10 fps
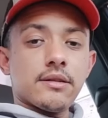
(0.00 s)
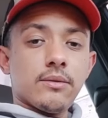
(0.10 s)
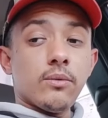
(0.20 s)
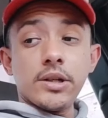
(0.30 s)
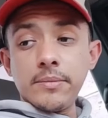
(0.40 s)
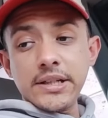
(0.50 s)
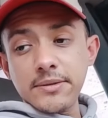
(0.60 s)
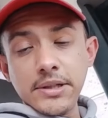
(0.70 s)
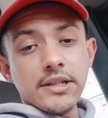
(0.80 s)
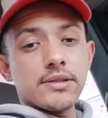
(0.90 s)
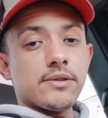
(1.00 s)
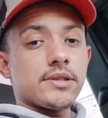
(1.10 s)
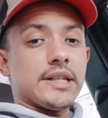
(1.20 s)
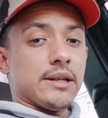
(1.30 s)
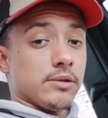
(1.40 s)
what my experience
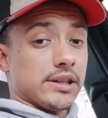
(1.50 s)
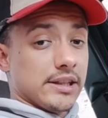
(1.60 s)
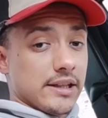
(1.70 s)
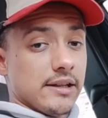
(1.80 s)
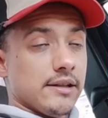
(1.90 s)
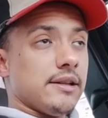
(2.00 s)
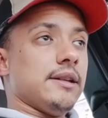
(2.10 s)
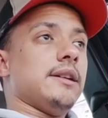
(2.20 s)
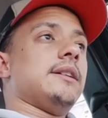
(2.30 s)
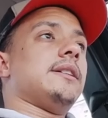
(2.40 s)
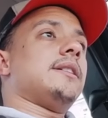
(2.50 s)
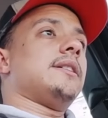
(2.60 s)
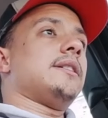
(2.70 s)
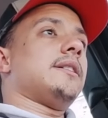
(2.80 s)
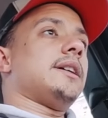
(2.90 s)
was, and what I did,
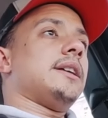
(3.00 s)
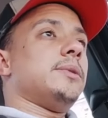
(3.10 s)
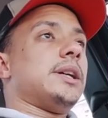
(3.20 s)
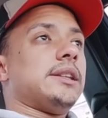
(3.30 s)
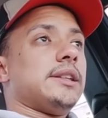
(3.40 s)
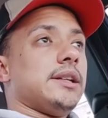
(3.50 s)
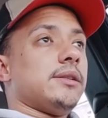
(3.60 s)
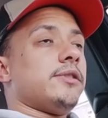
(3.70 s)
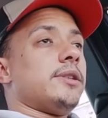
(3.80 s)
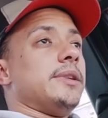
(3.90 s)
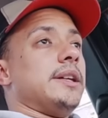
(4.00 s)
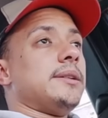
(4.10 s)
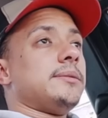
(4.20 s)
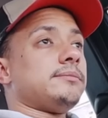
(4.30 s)
and we can take it from there.